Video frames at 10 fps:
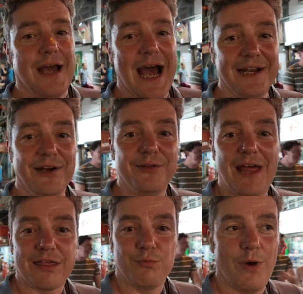I know
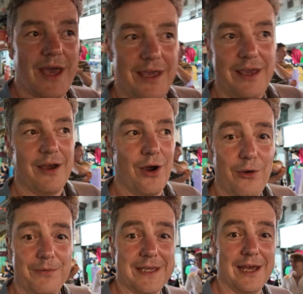that's way
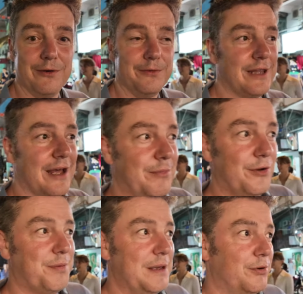overkill that
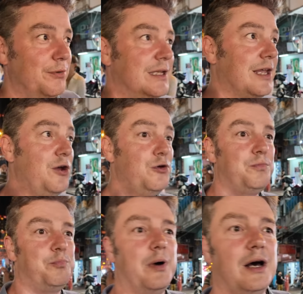most people would
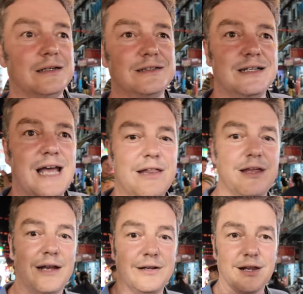do, but
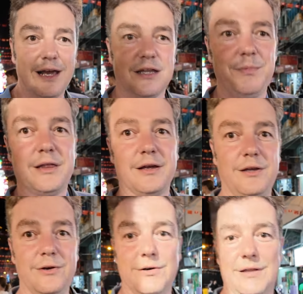I just like to be
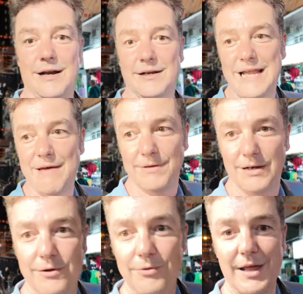secure that I'll never
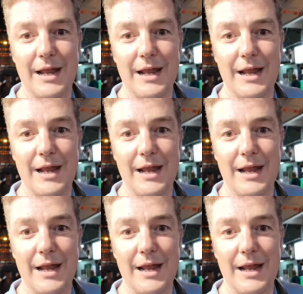lose